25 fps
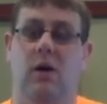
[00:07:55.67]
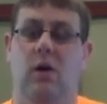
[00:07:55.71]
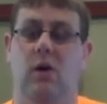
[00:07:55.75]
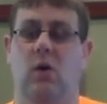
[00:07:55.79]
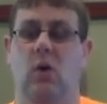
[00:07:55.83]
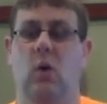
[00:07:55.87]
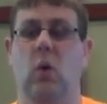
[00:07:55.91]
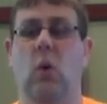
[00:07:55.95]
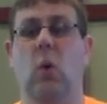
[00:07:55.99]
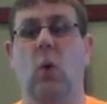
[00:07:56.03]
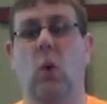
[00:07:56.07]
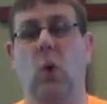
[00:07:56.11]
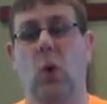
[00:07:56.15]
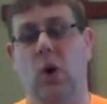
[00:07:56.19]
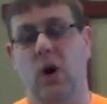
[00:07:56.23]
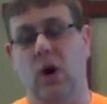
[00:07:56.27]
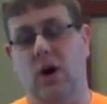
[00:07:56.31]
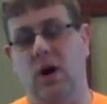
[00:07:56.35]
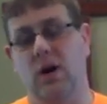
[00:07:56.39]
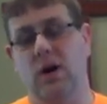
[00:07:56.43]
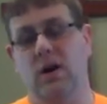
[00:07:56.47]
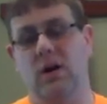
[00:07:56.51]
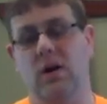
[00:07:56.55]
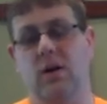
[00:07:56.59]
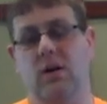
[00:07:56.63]

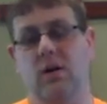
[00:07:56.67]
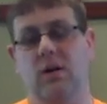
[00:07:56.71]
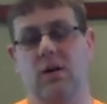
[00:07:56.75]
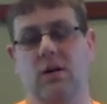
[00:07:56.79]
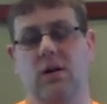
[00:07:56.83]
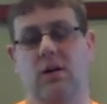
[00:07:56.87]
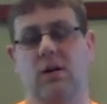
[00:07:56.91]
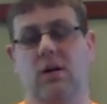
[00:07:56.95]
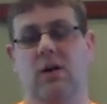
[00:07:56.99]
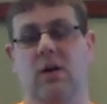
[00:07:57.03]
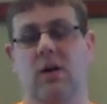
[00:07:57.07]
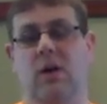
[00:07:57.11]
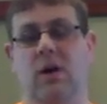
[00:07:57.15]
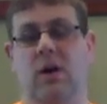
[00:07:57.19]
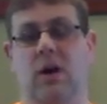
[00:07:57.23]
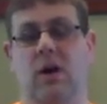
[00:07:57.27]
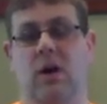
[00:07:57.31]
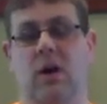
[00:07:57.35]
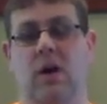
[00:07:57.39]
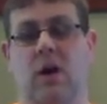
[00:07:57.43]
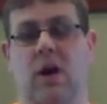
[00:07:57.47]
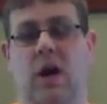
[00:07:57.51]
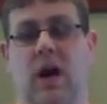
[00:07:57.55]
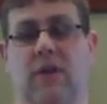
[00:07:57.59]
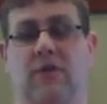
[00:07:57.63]
Or
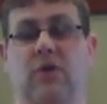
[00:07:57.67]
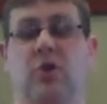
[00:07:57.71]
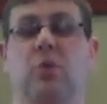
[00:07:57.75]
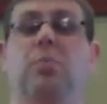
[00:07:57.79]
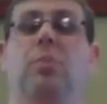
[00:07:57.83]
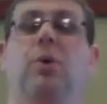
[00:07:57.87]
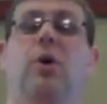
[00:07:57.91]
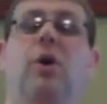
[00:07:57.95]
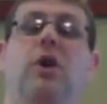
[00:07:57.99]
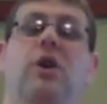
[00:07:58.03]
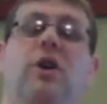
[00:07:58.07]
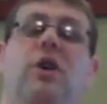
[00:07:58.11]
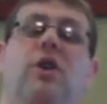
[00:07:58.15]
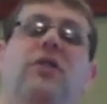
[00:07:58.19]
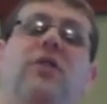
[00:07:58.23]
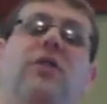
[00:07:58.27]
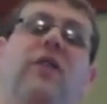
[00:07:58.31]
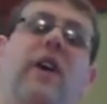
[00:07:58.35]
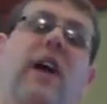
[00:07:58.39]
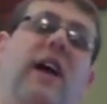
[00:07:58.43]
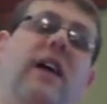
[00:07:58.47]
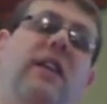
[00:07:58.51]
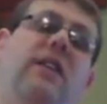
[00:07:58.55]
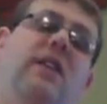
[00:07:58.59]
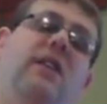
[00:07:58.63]
have you put your
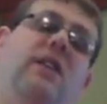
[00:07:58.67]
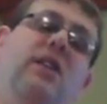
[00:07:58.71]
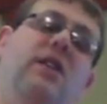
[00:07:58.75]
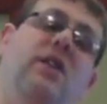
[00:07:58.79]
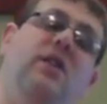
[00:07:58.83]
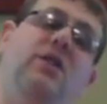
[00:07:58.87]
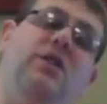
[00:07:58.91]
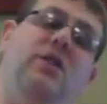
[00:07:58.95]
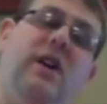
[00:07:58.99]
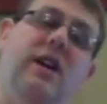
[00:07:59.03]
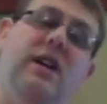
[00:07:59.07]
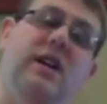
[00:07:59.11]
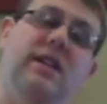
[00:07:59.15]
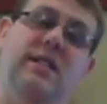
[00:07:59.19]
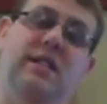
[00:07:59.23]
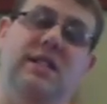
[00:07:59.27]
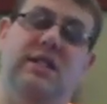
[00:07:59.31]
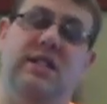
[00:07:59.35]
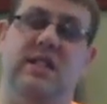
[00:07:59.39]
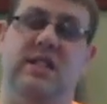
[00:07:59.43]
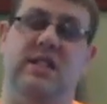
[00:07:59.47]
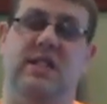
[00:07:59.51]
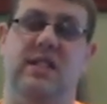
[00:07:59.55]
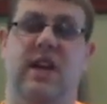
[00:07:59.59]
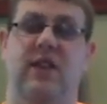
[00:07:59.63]
faith and your trust in
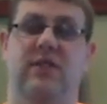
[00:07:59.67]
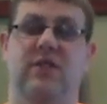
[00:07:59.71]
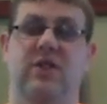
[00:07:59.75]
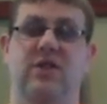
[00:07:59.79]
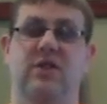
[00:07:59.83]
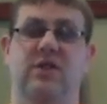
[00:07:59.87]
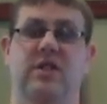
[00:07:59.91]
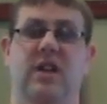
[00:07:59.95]
Jesus? Have you said,